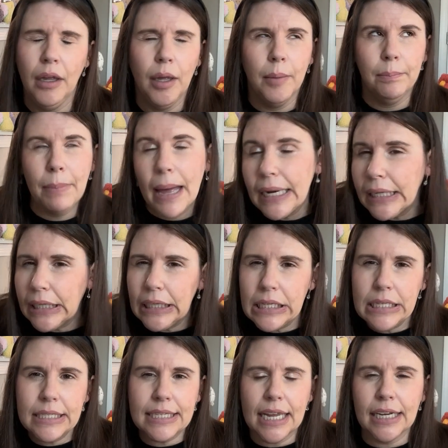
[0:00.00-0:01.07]

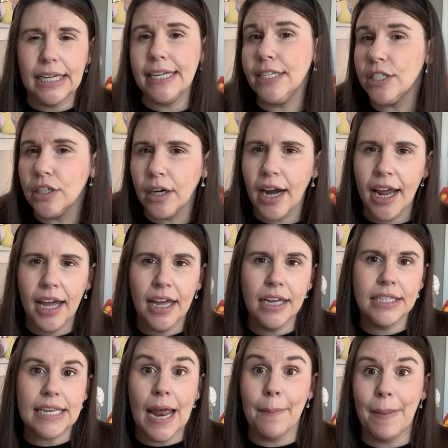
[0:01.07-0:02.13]
bunnies and Easter eggs
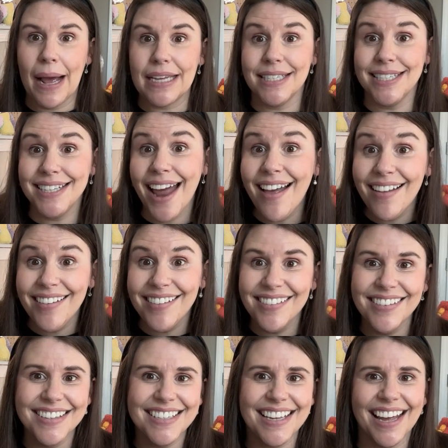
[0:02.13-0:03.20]
and
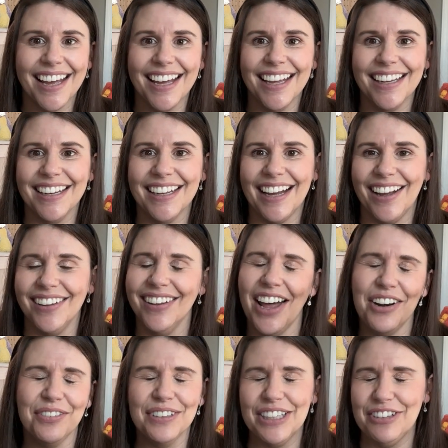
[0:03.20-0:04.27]
pastels and a lot of
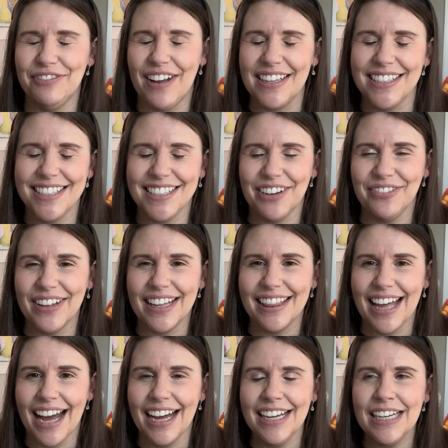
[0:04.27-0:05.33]
really fun stuff like
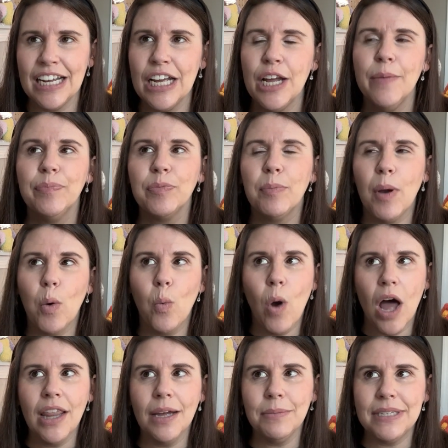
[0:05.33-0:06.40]
that. But
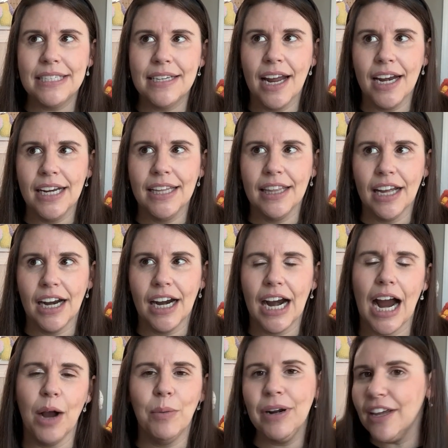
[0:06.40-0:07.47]
while I'm standing there,
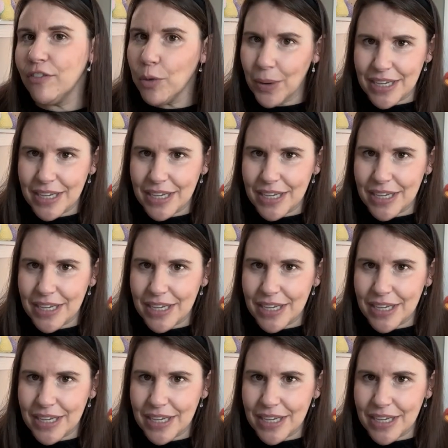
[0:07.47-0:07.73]
I want to give away